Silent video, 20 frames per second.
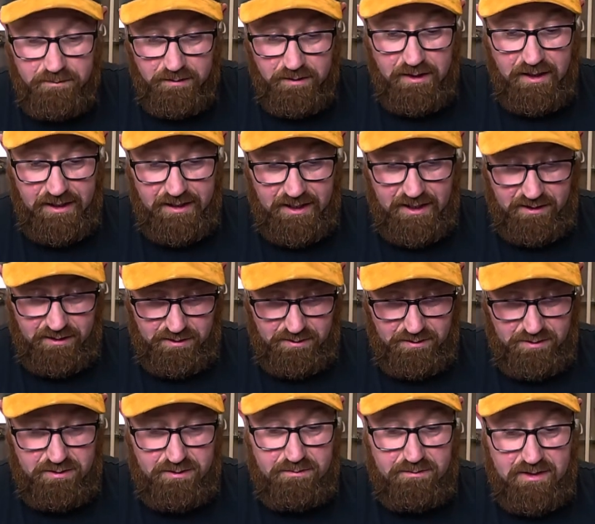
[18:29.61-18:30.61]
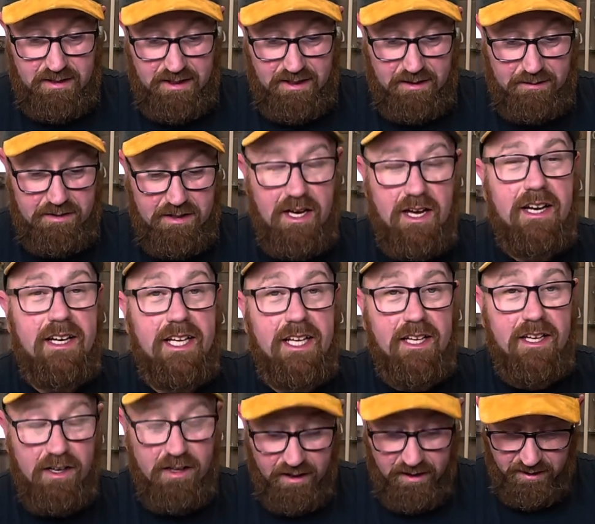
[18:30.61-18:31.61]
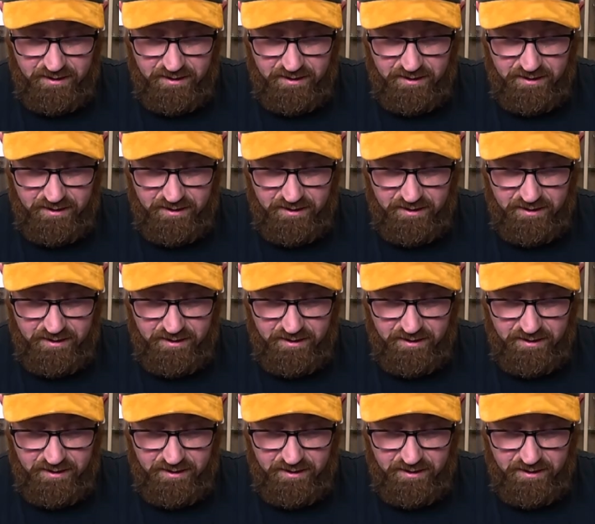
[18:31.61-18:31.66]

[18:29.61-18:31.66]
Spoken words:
like it does sometimes, and it